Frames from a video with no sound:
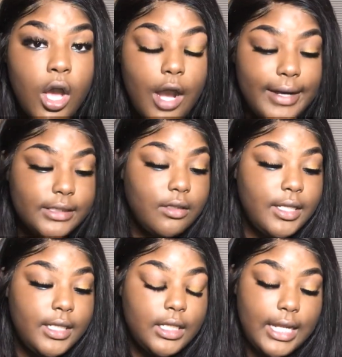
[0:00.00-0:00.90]
All right, so
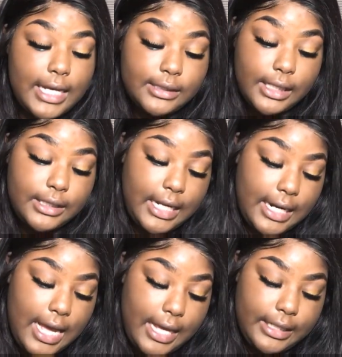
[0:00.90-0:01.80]
then the last thing that I
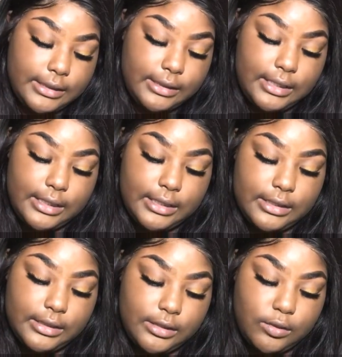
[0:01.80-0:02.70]
got is
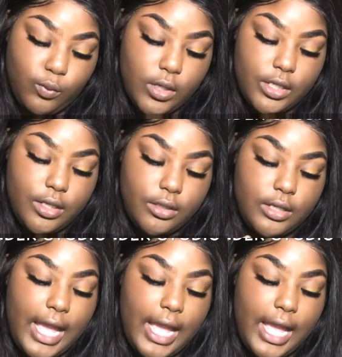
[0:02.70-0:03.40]
this Wonder